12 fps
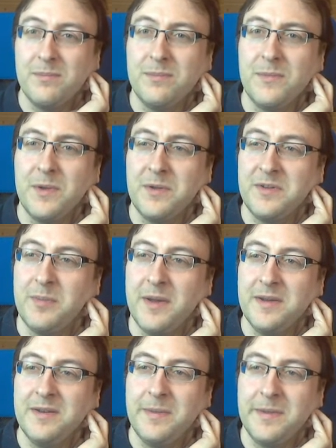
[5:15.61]
There's a
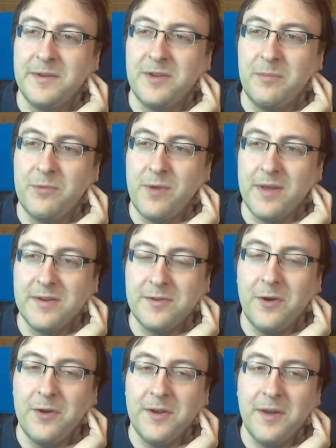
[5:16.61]
button in the top right
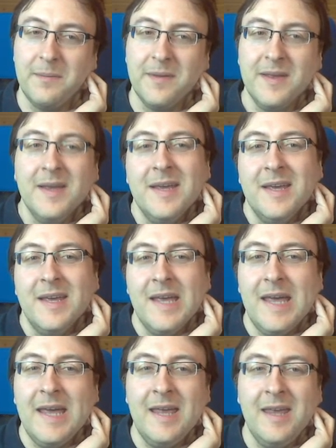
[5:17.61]
corner,
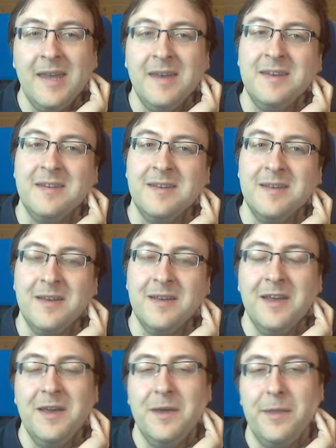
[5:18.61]
and
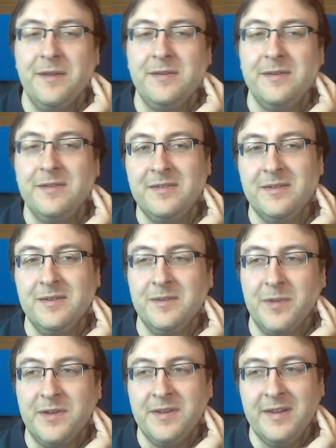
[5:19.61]
this is
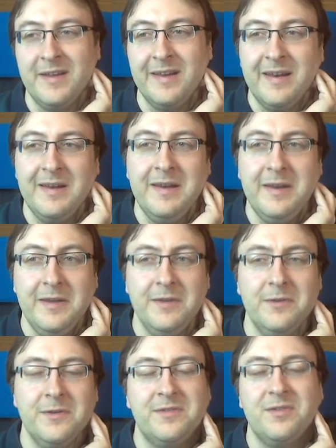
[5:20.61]
particularly
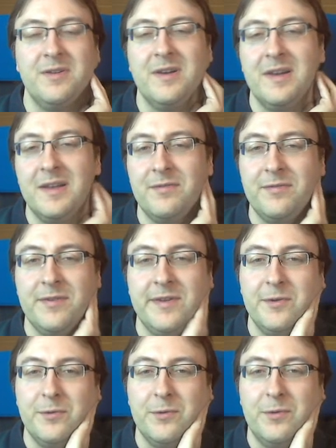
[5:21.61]
useful if
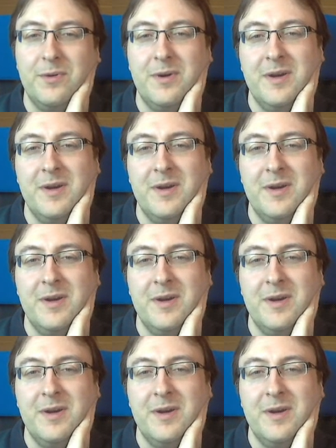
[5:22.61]
you